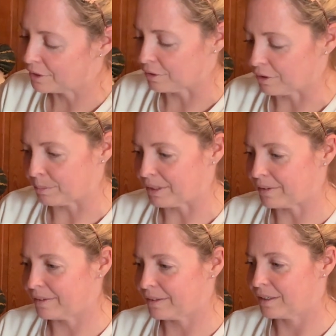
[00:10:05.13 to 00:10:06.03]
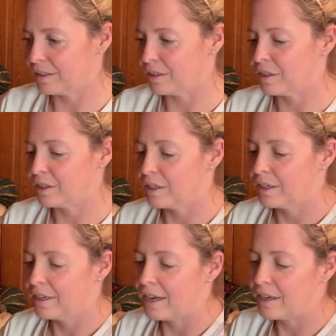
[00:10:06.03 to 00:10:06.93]
Christmas.
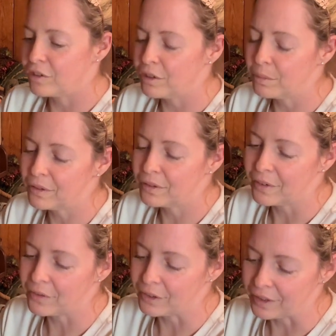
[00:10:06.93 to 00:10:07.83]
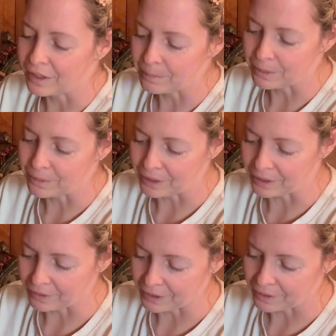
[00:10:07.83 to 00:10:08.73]
And she was a phenomenal
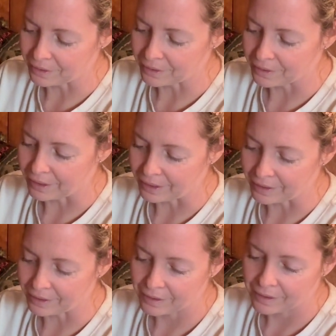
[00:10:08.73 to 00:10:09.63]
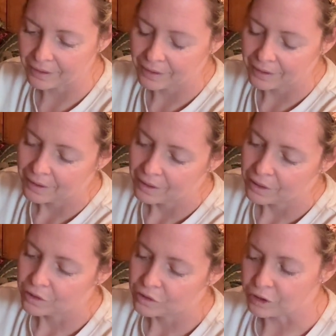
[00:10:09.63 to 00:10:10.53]
decorator. Like,
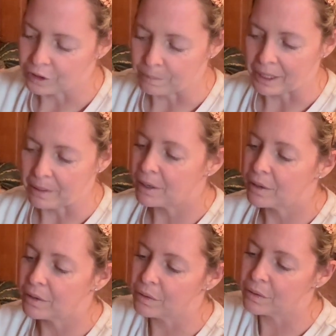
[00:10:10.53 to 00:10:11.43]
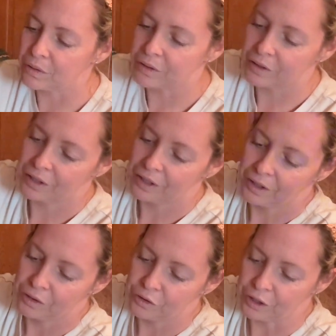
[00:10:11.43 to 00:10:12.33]
she could make bows,
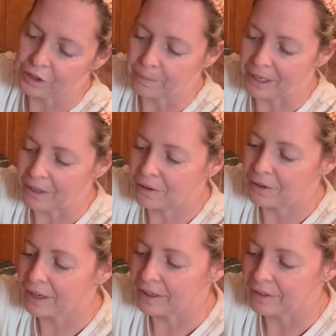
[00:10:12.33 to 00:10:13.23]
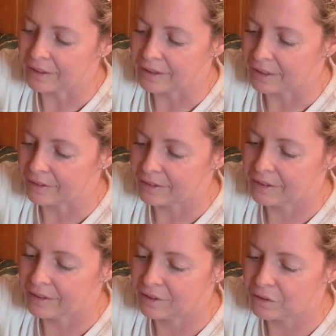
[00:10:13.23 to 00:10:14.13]
she could make all kinds of things.
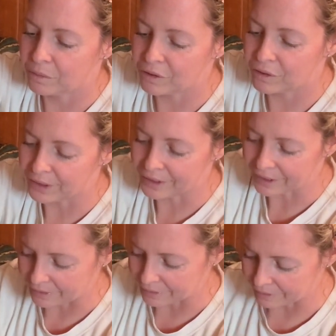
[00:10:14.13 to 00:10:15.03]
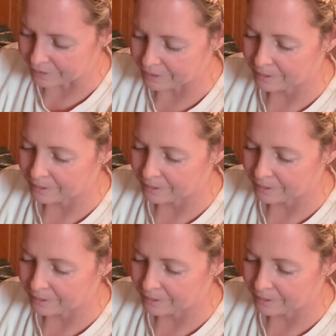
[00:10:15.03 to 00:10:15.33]
She was just very talented.